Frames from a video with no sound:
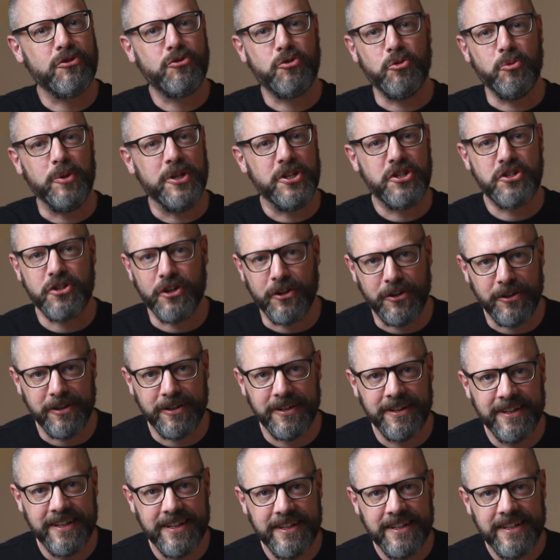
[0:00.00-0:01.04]
to each other.
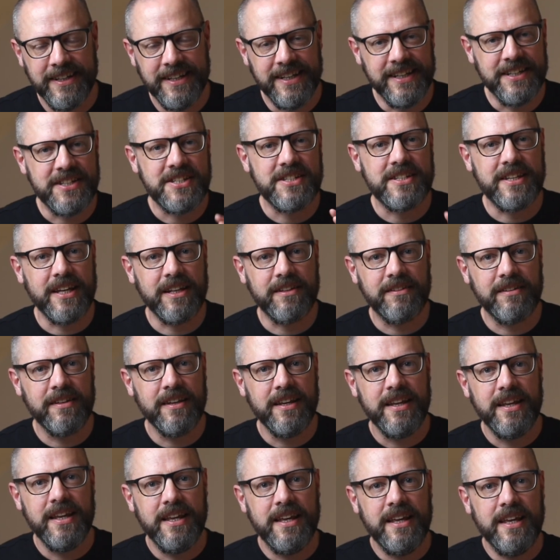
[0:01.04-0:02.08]
Instead,
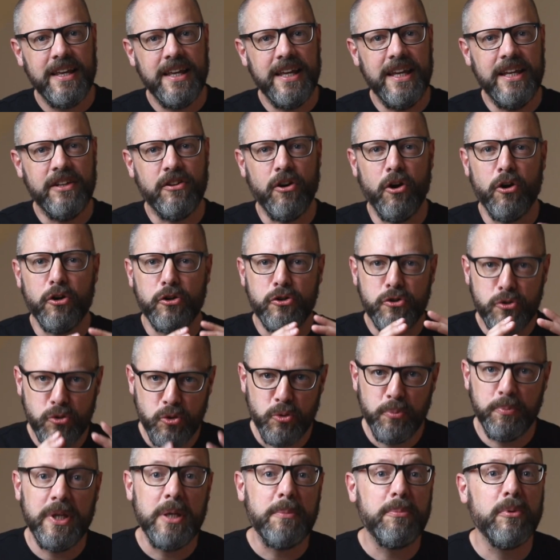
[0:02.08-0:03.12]
it are 2
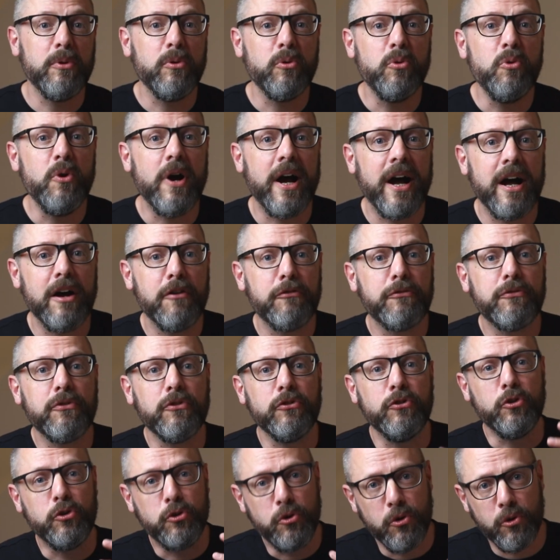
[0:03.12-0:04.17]
people who have the
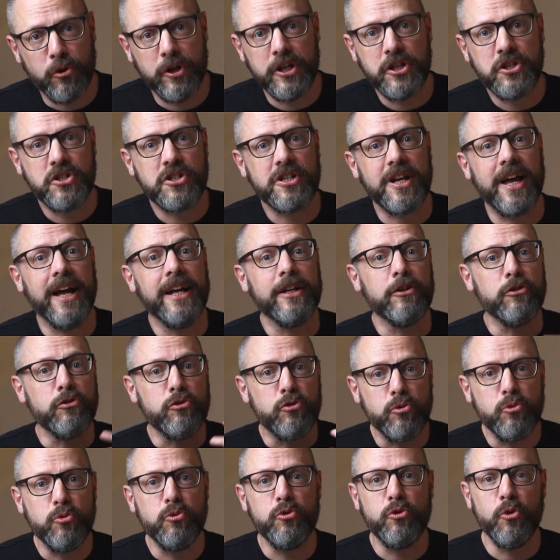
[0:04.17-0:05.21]
courage and
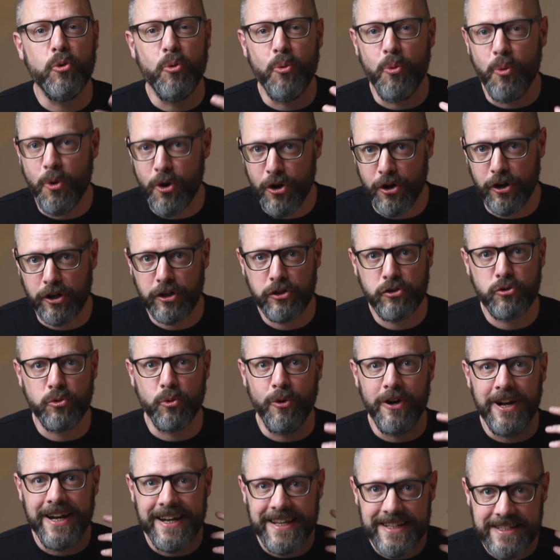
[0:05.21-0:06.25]
do the work to
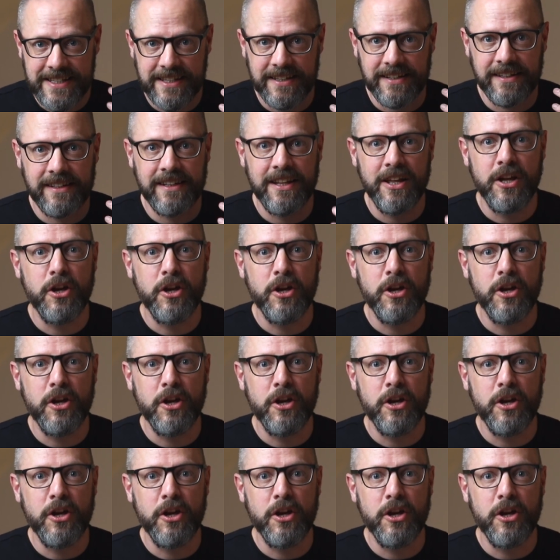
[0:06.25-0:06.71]
listen